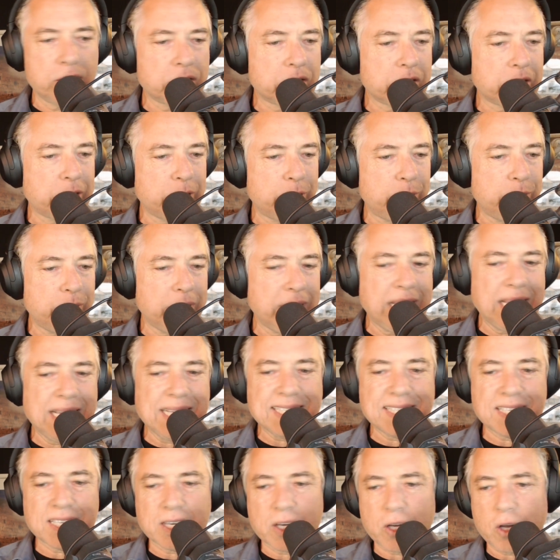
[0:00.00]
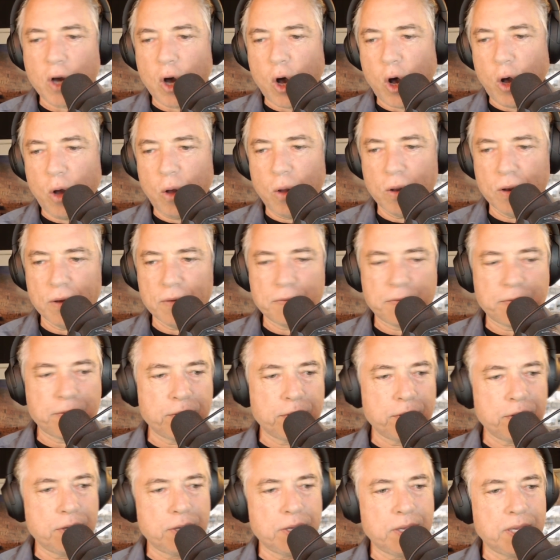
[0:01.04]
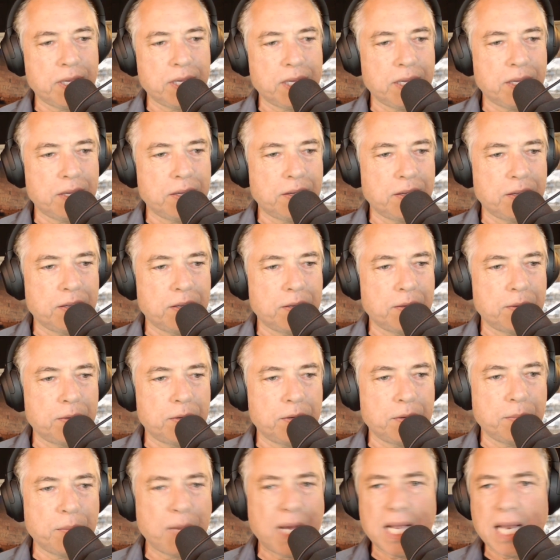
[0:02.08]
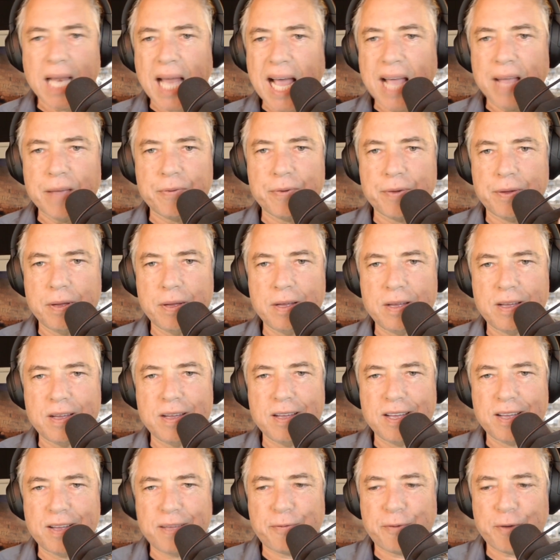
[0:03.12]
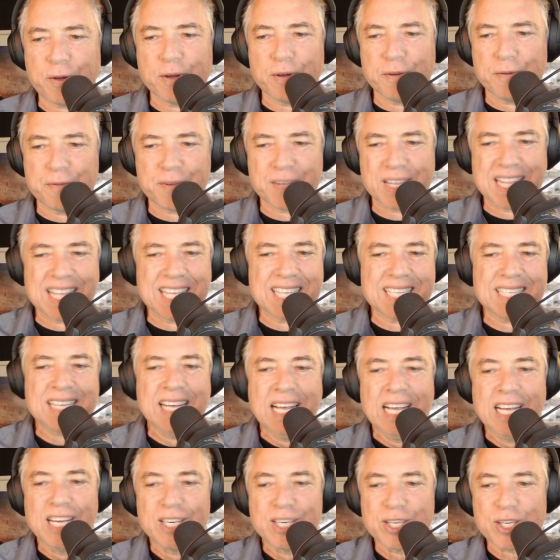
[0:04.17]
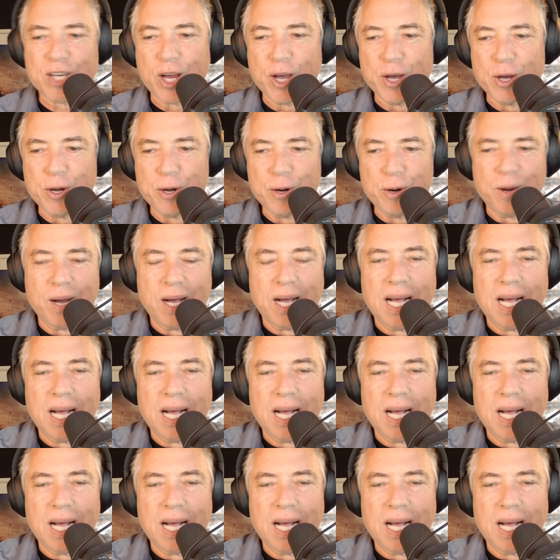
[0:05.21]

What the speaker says: So here's the goal for my life, for this show.